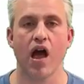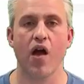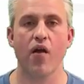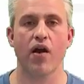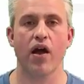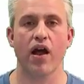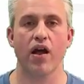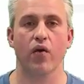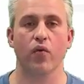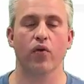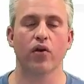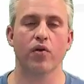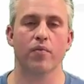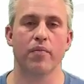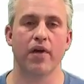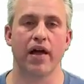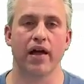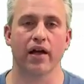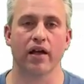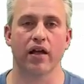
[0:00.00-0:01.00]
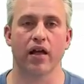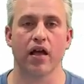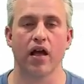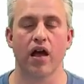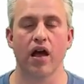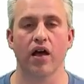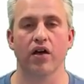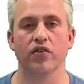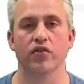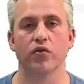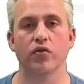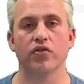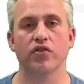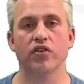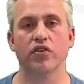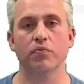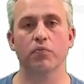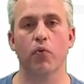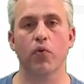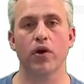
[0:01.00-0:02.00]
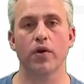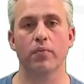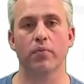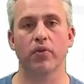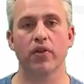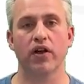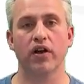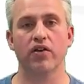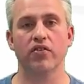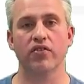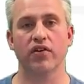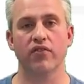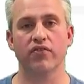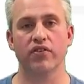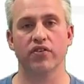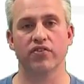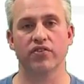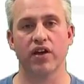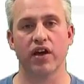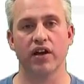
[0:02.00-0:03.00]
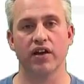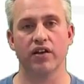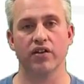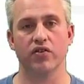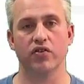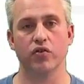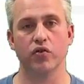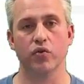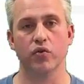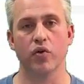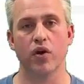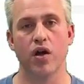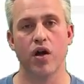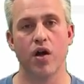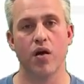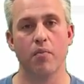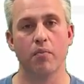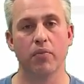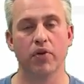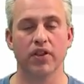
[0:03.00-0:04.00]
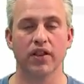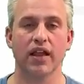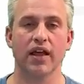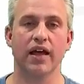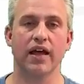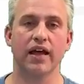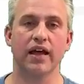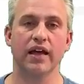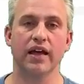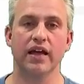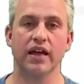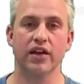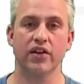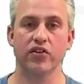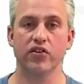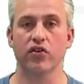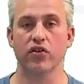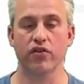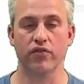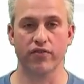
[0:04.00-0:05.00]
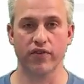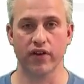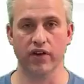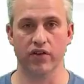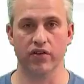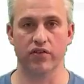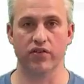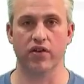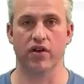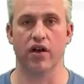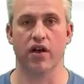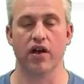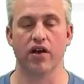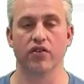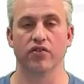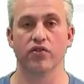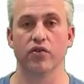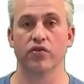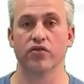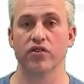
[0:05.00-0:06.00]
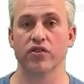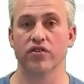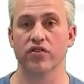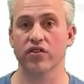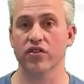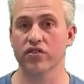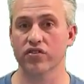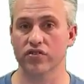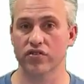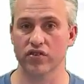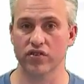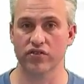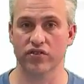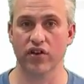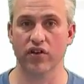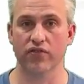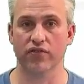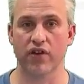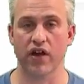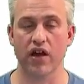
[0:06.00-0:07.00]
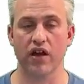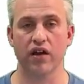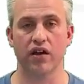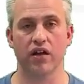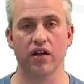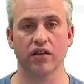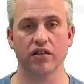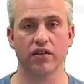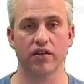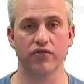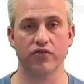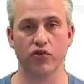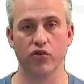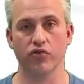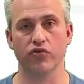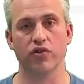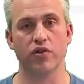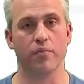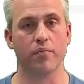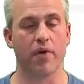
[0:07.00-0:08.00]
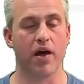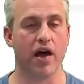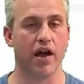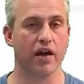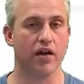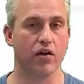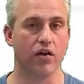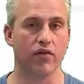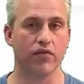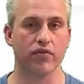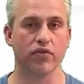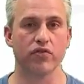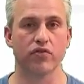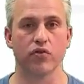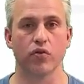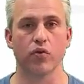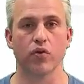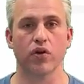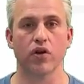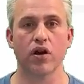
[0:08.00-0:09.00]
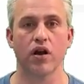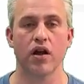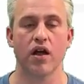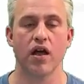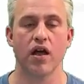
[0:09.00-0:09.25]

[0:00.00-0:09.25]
All right, welcome back. So at this point, players have decided to play in your event. So since this is a self-guided hunt, they've chosen to buy it off the store.